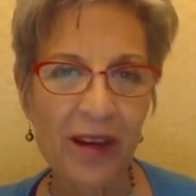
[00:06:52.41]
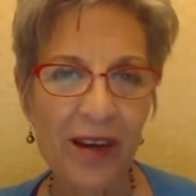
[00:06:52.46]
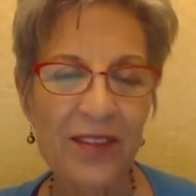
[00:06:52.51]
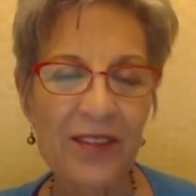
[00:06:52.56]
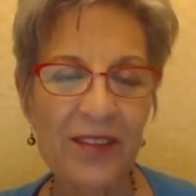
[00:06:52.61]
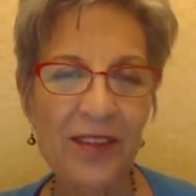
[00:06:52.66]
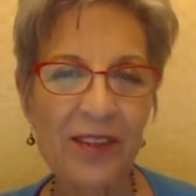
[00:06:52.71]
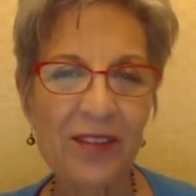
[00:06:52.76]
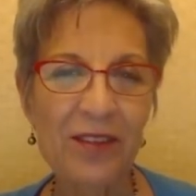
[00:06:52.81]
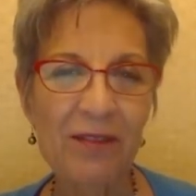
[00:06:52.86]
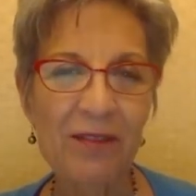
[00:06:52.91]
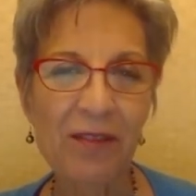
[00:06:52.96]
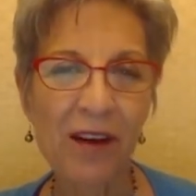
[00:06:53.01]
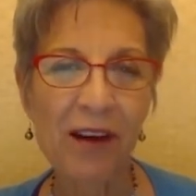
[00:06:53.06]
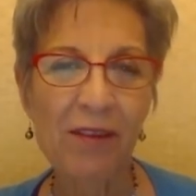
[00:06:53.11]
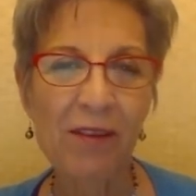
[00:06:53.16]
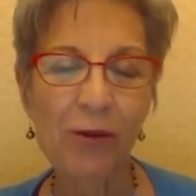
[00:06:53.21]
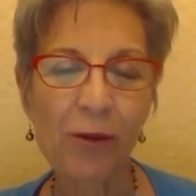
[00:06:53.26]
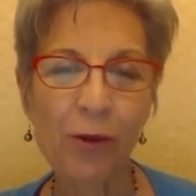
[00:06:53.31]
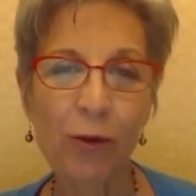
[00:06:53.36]
A
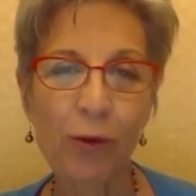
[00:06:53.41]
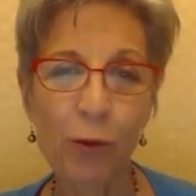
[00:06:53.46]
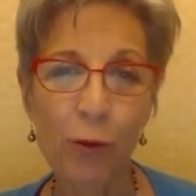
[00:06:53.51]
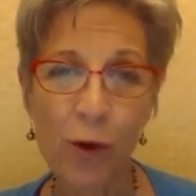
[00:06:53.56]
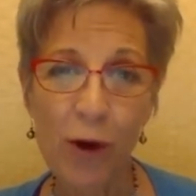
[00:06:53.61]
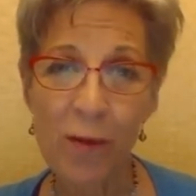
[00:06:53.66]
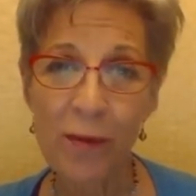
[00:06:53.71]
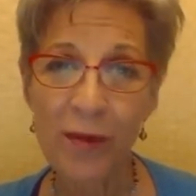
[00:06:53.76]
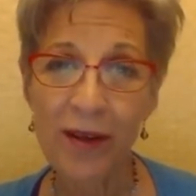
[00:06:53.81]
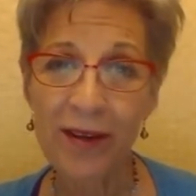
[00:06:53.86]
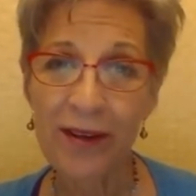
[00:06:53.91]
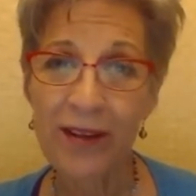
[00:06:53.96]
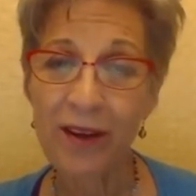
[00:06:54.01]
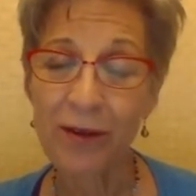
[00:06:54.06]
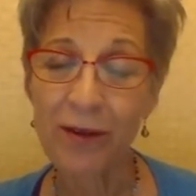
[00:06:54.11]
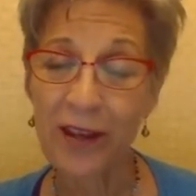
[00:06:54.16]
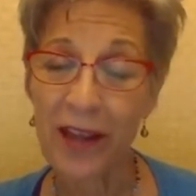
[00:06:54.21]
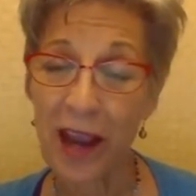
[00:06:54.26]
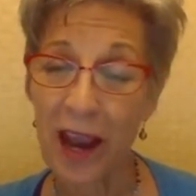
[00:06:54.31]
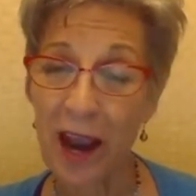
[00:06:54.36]
65-year-old woman,
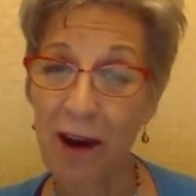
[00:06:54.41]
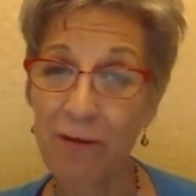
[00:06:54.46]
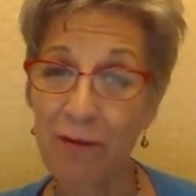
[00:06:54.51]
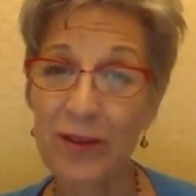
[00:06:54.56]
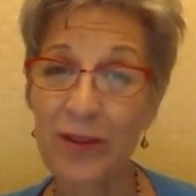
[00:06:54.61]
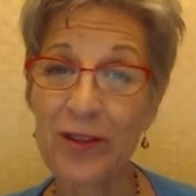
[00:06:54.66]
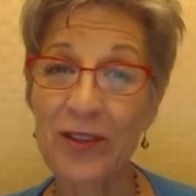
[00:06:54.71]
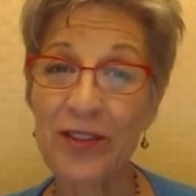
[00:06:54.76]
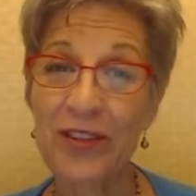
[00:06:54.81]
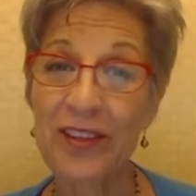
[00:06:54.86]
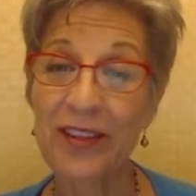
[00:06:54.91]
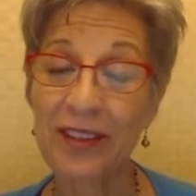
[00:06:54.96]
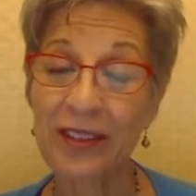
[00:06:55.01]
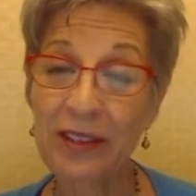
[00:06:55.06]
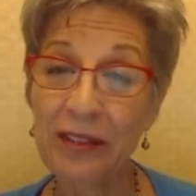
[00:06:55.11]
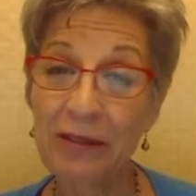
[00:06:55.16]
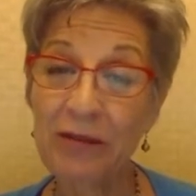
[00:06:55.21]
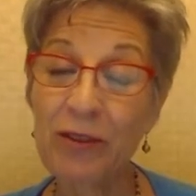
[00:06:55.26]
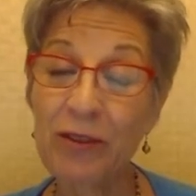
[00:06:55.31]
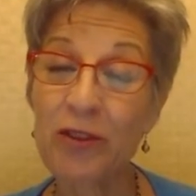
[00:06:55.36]
on the average, is going to
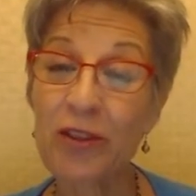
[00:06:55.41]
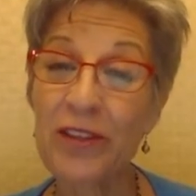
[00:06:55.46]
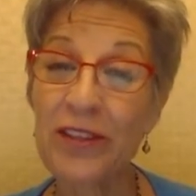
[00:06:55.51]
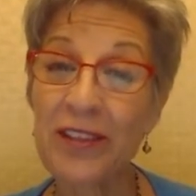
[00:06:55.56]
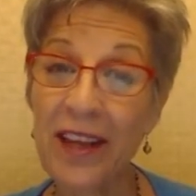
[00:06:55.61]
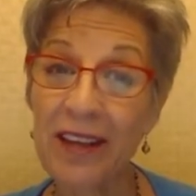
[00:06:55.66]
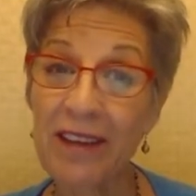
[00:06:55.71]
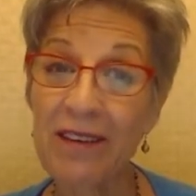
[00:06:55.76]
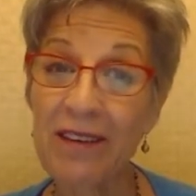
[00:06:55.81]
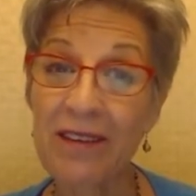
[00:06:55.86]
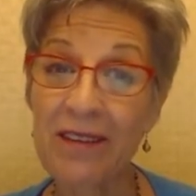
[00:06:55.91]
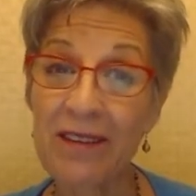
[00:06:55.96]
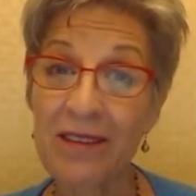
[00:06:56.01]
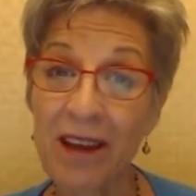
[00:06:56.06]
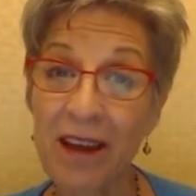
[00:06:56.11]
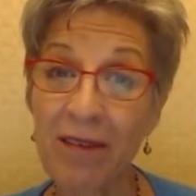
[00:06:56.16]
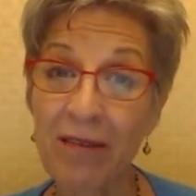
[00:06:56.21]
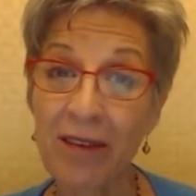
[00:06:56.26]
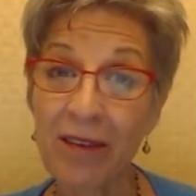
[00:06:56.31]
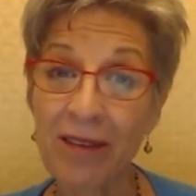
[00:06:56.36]
live till she's
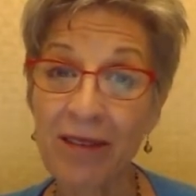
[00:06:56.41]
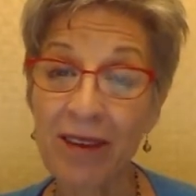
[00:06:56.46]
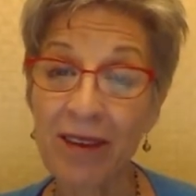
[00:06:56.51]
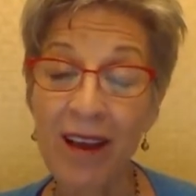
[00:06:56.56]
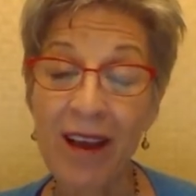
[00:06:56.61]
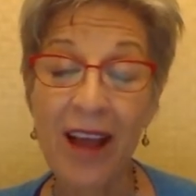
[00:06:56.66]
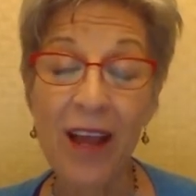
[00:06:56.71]
87.